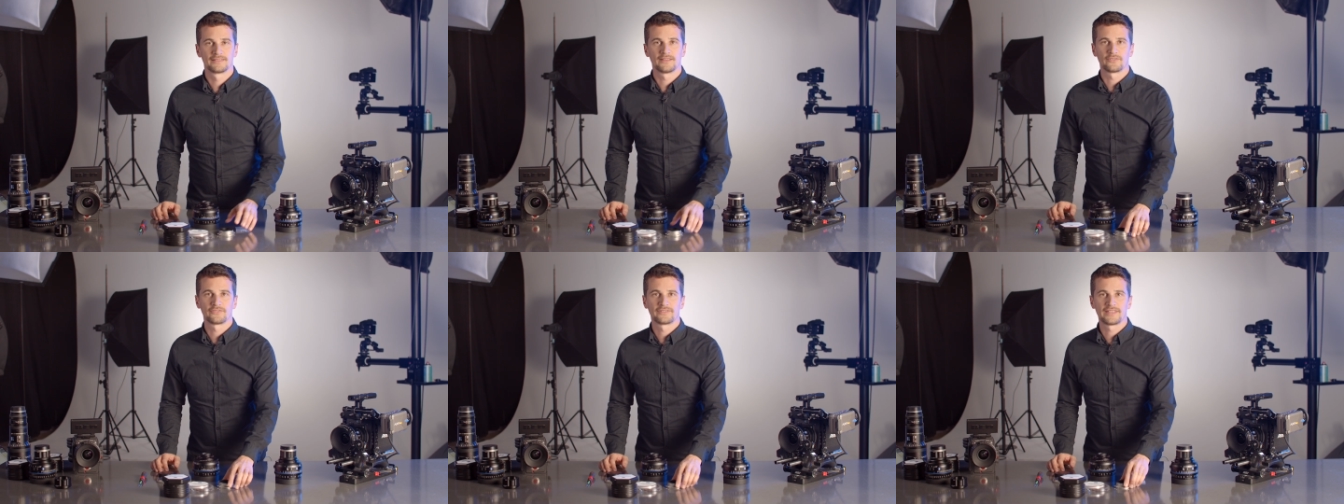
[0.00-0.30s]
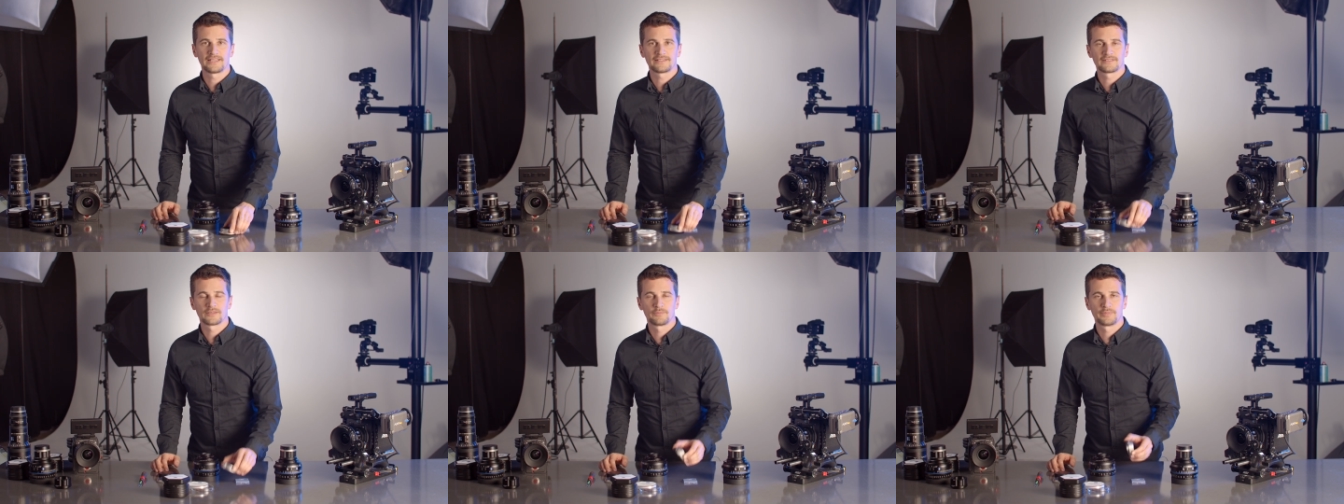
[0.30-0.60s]
Now
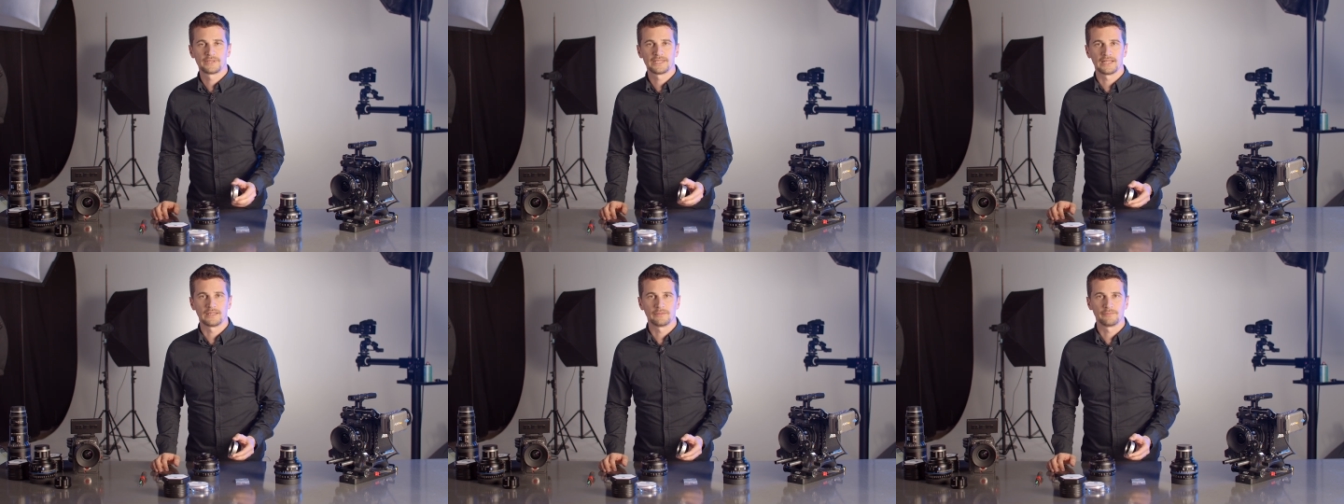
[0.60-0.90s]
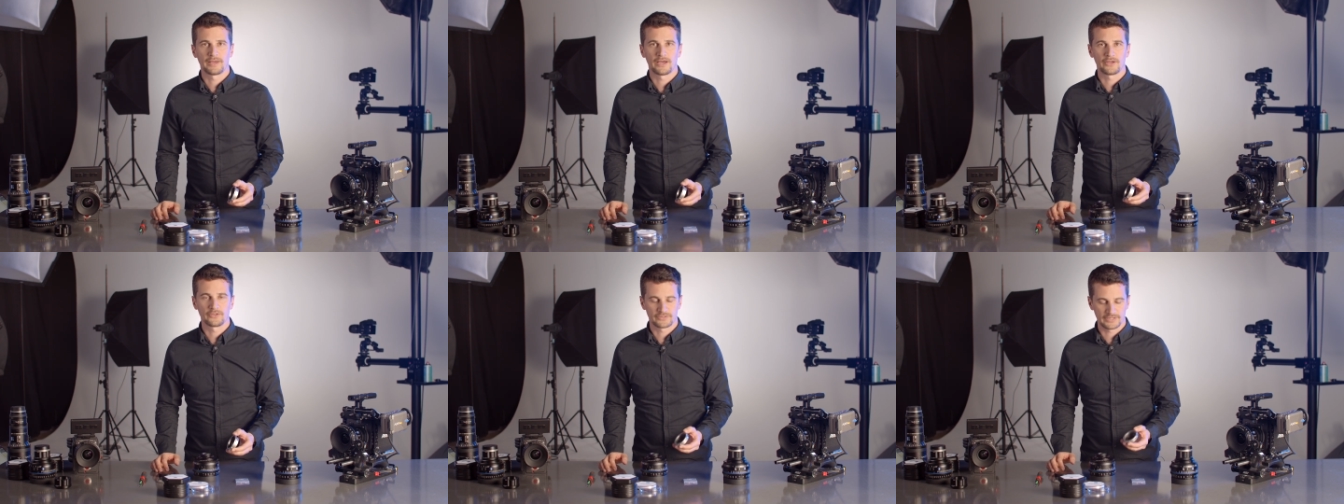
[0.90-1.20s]
take the PL
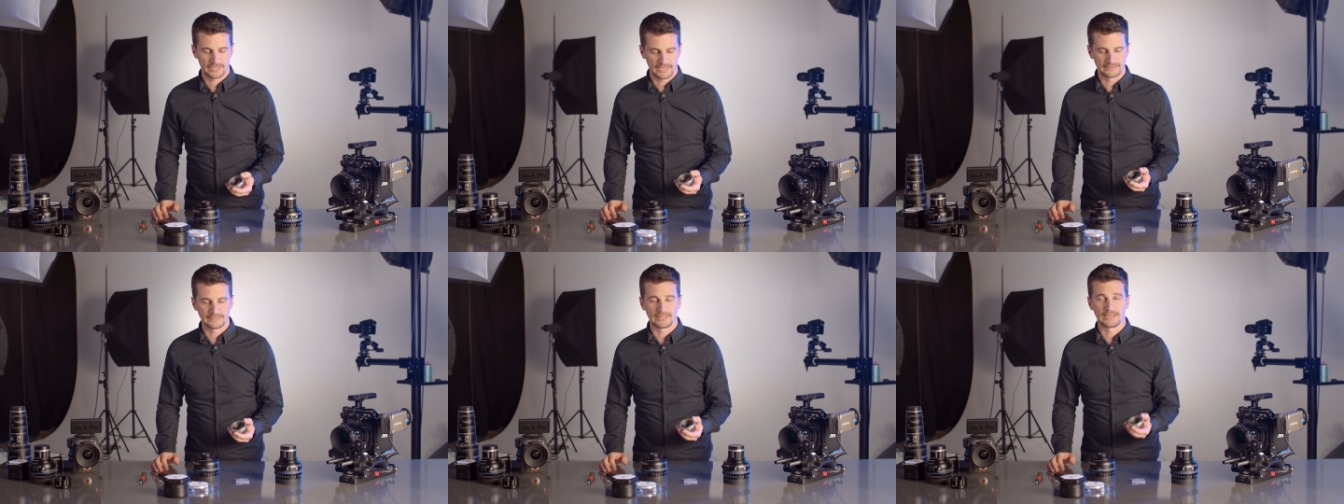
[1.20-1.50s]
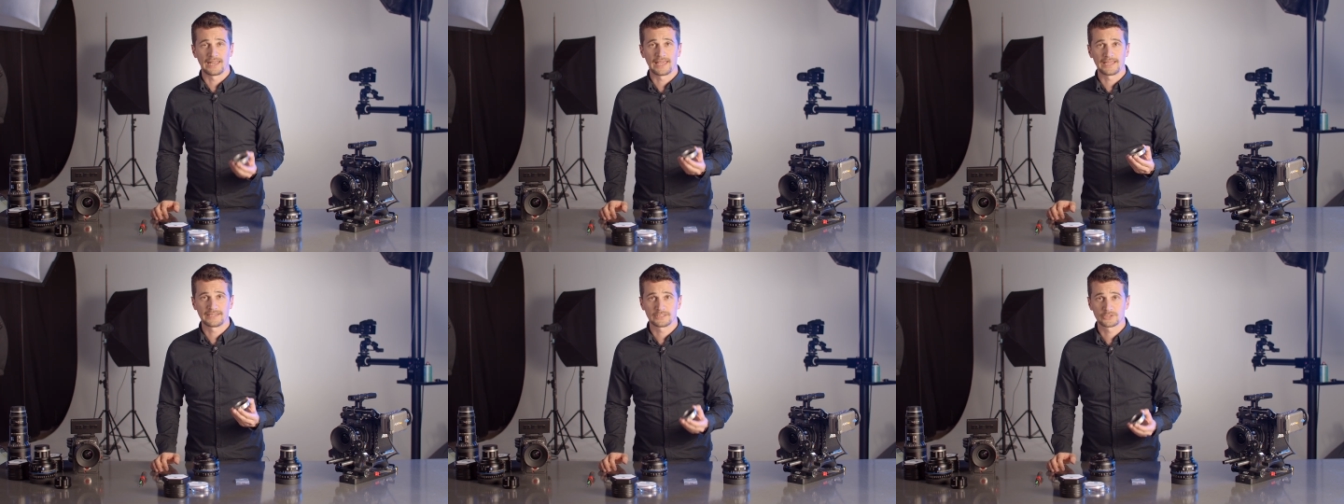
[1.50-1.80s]
mount and
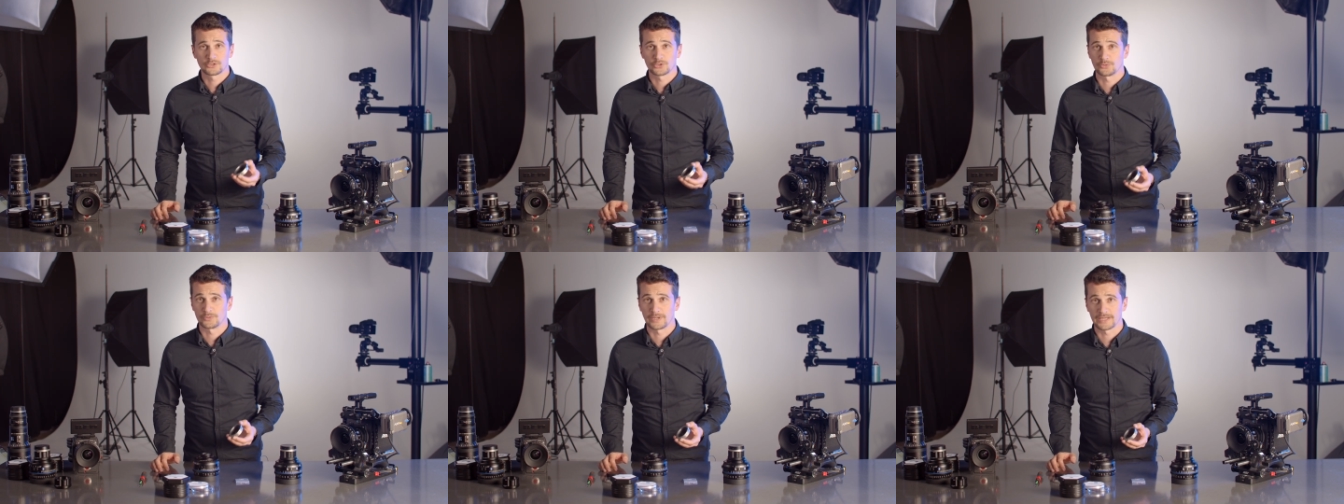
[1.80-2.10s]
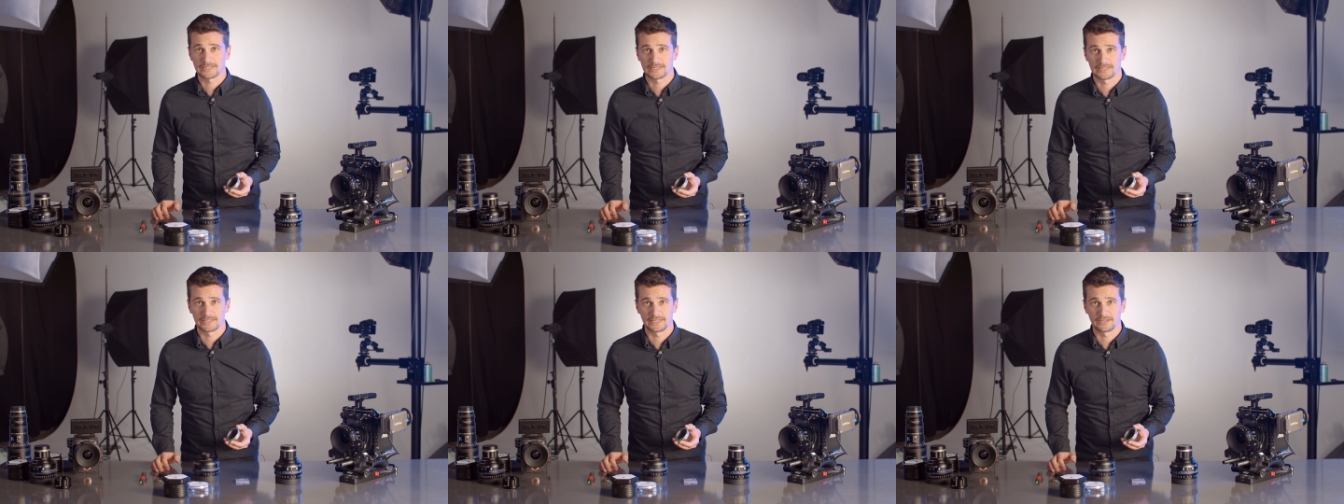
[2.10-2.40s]
align it
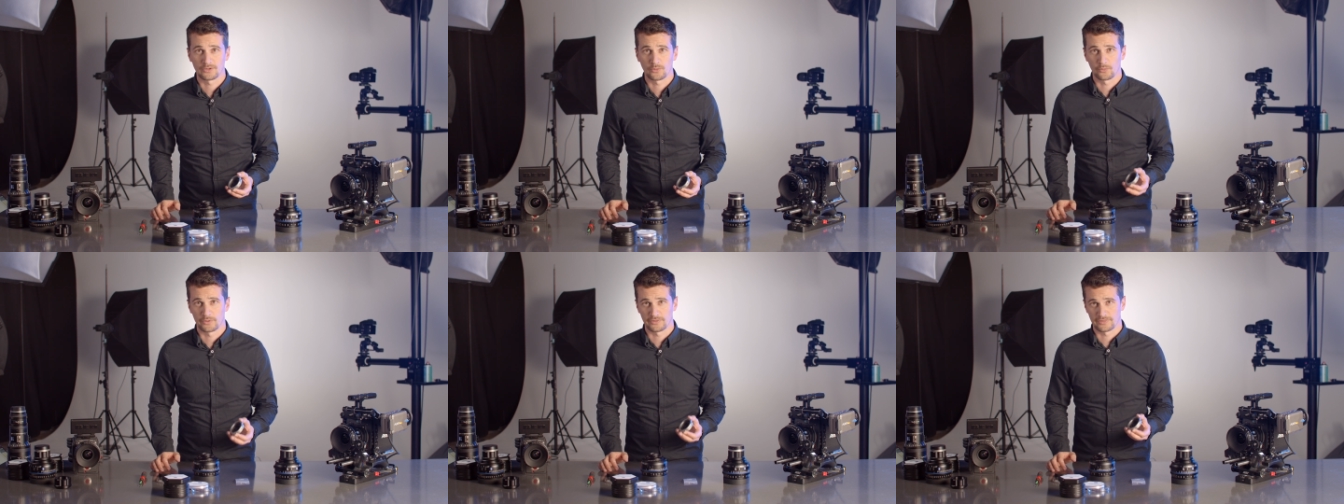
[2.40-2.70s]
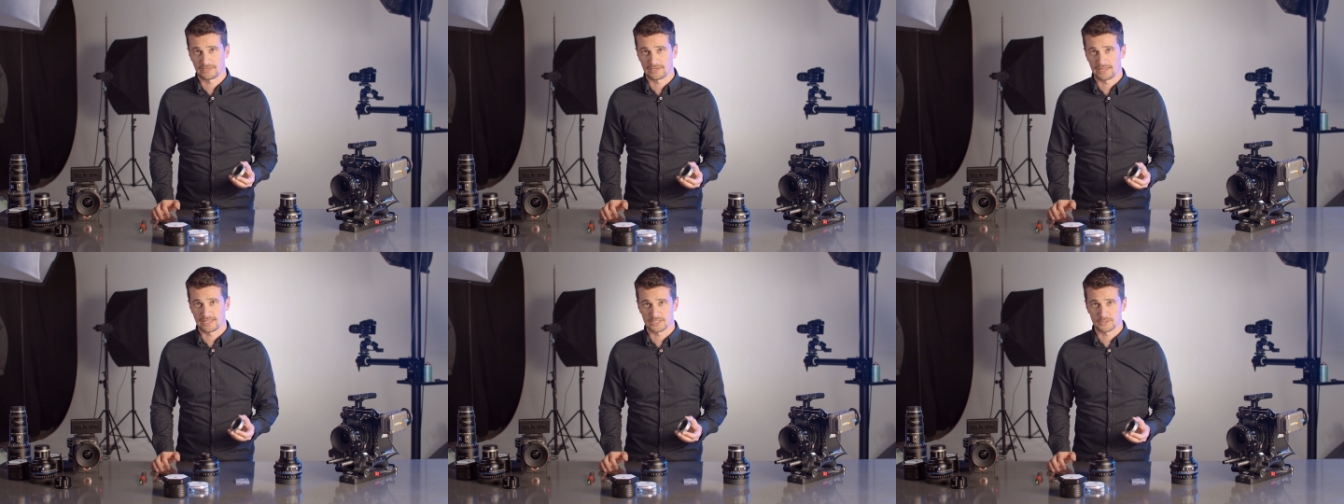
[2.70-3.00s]
correctly with
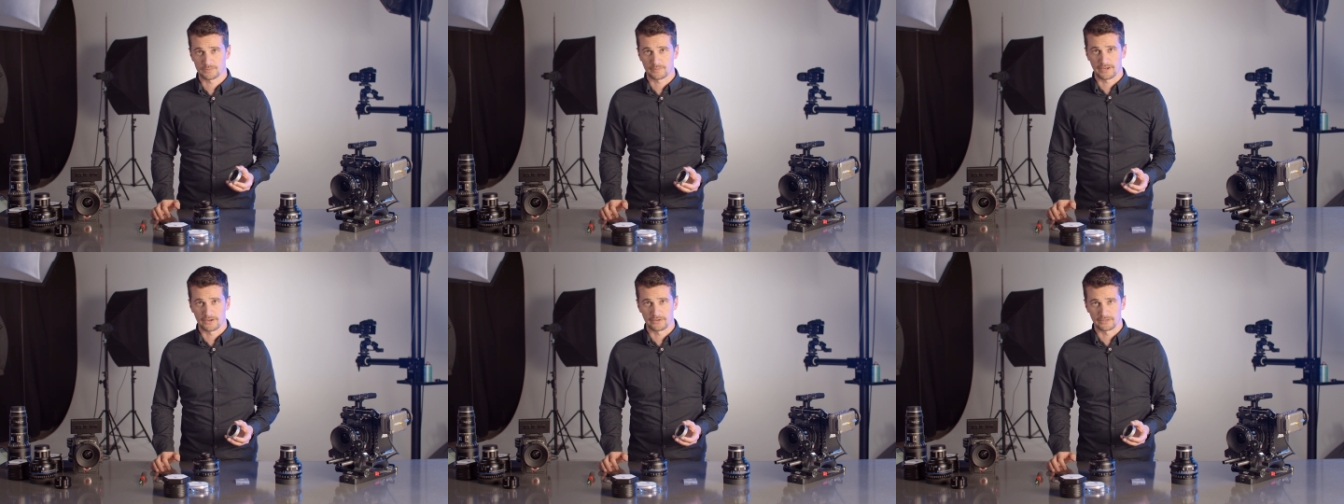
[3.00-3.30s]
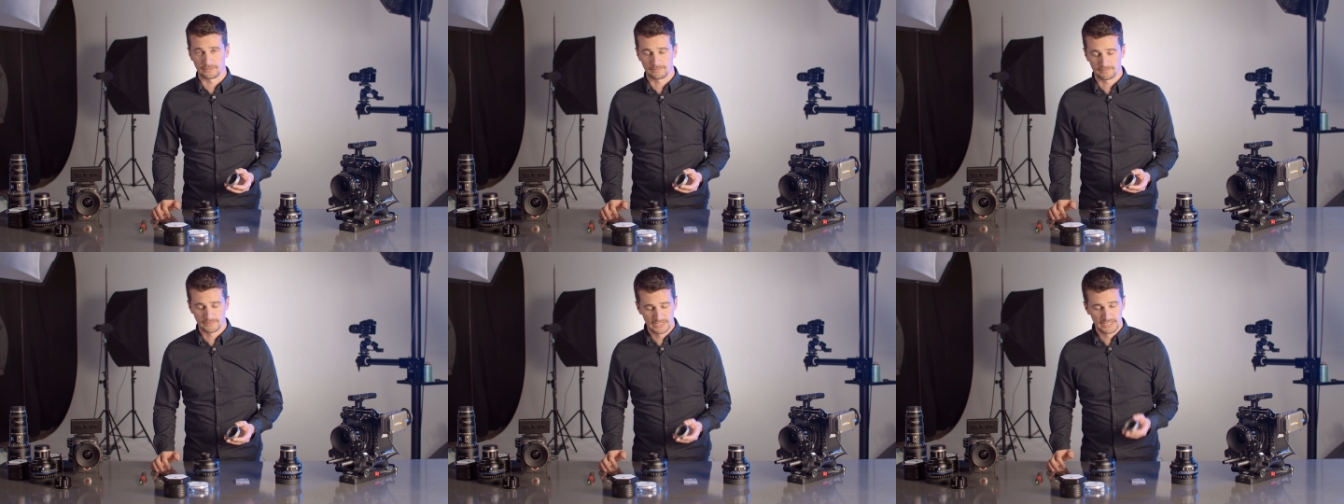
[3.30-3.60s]
the lens
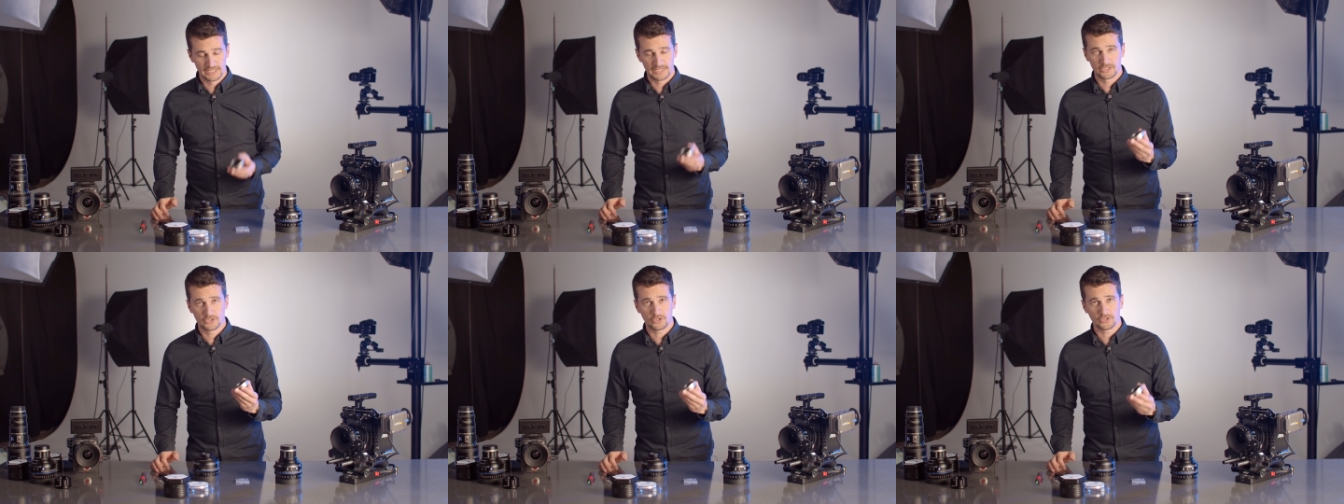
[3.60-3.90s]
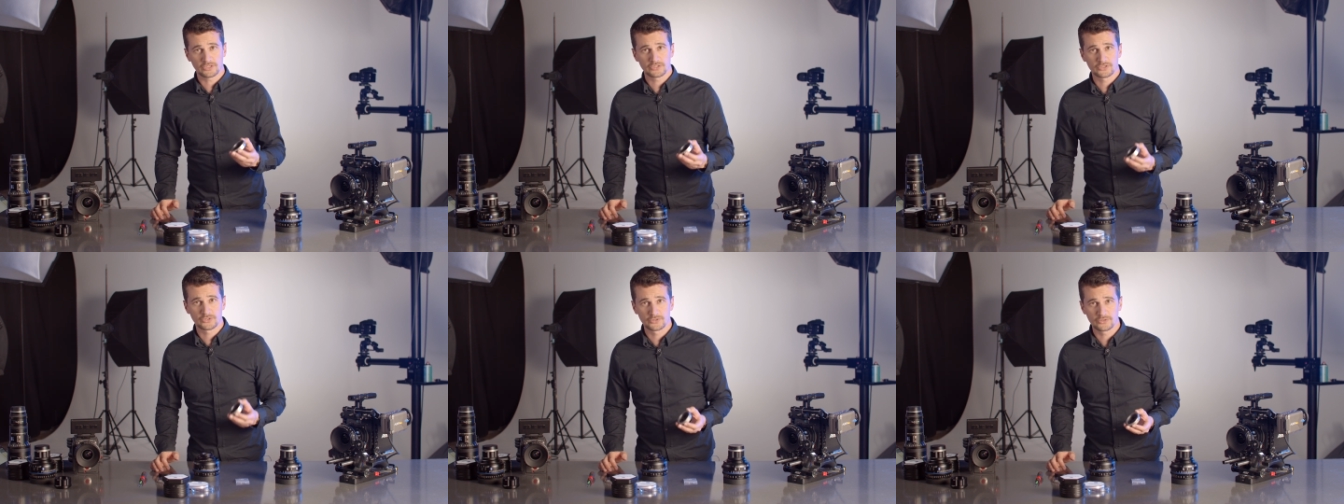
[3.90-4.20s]
barrel. In
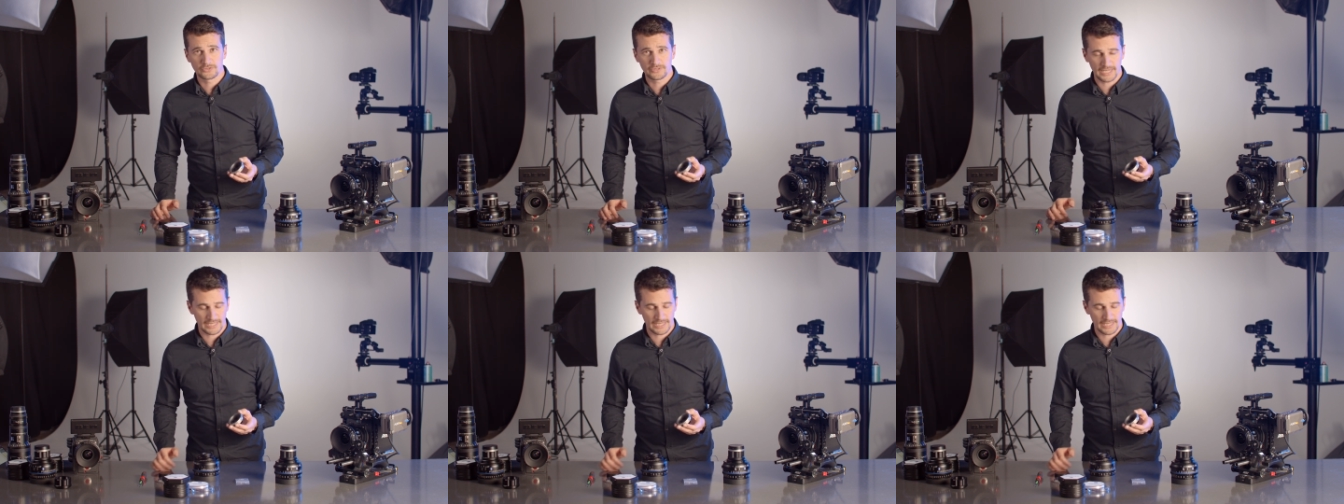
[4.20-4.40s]
order to do